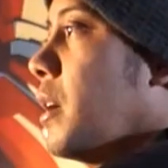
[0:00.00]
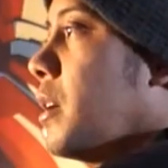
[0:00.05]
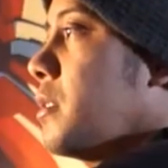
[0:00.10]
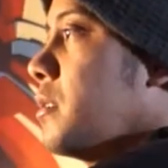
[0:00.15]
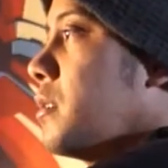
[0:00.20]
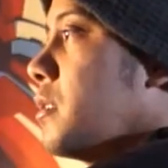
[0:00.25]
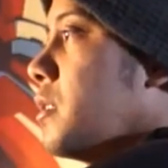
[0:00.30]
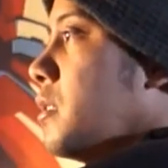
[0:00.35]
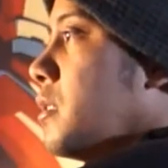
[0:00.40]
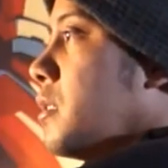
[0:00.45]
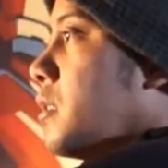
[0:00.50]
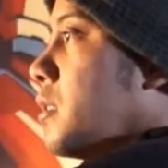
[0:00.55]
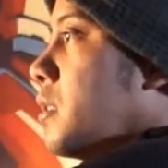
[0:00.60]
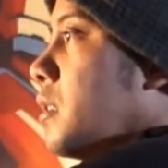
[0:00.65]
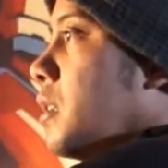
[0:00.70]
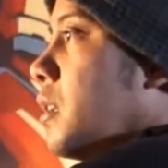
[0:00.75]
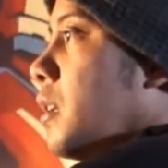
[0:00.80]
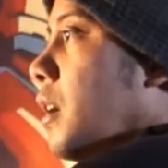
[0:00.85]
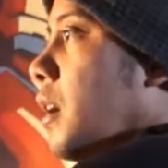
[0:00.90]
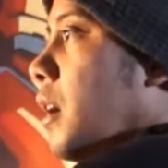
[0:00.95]
Since
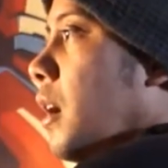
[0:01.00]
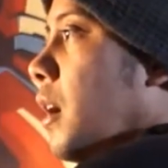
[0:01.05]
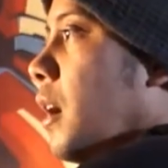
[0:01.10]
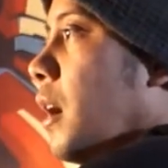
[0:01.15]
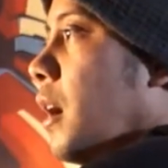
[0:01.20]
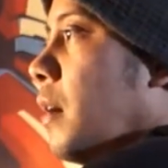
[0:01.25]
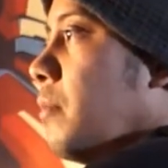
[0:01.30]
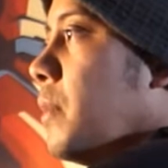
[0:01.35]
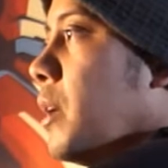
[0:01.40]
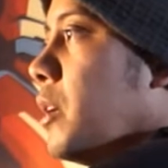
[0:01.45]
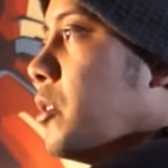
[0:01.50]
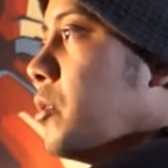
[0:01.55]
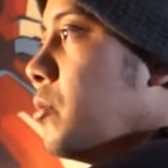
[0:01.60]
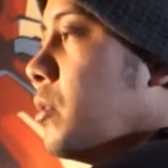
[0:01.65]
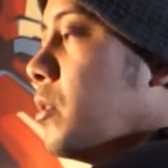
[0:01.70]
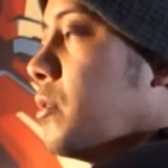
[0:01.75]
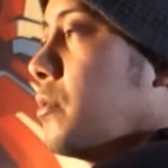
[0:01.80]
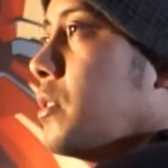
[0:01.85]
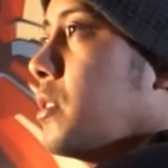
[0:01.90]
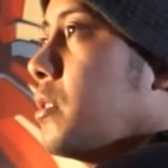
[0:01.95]
I'm not doing
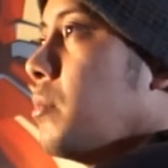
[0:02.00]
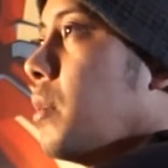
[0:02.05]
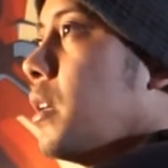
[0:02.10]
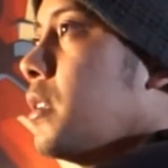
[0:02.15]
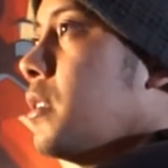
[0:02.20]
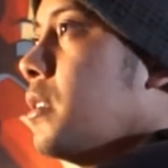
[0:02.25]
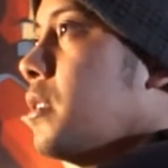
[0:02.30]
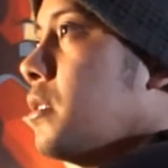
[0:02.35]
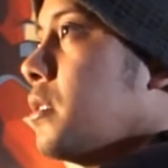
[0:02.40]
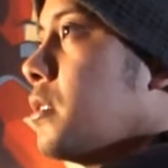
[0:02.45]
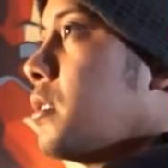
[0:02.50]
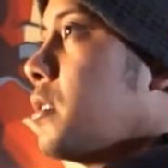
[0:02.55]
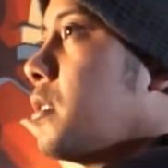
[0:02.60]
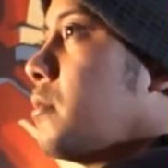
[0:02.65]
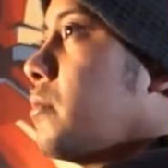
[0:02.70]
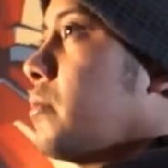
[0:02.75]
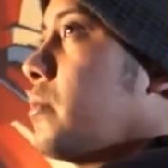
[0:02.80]
it for anybody else,